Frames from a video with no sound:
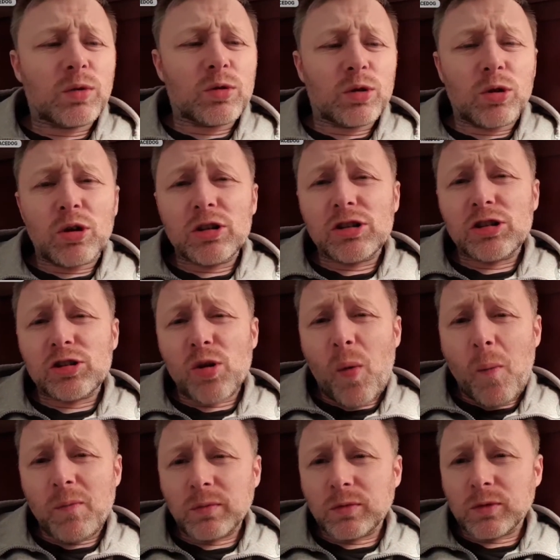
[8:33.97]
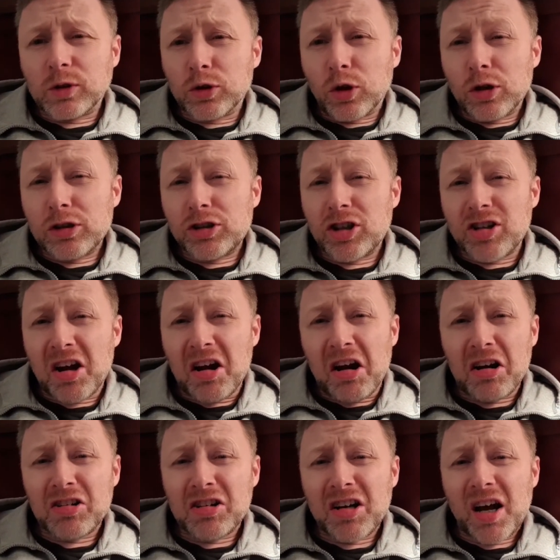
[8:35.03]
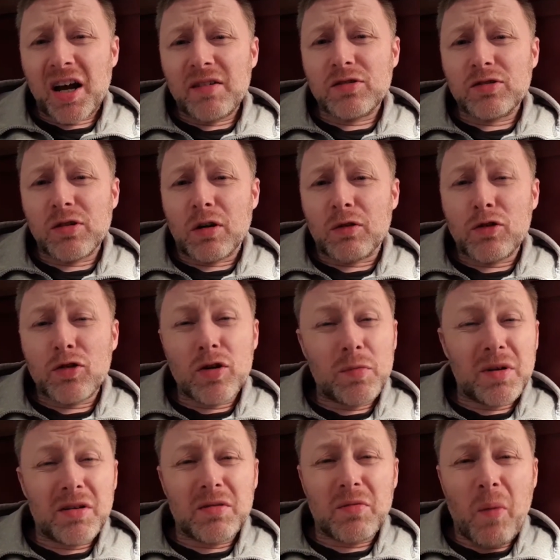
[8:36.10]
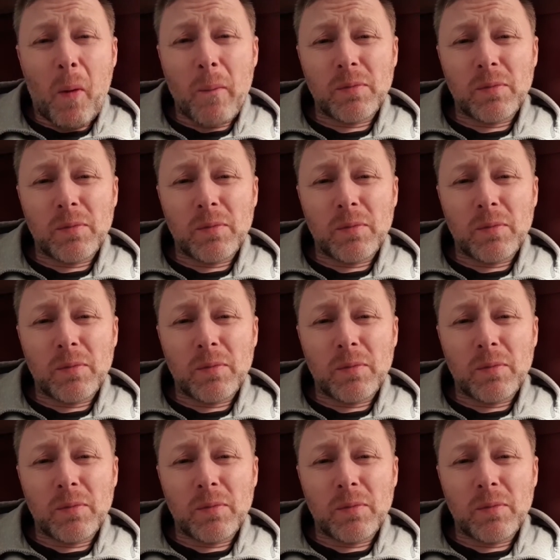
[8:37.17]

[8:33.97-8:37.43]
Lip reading: Lost in the archives of human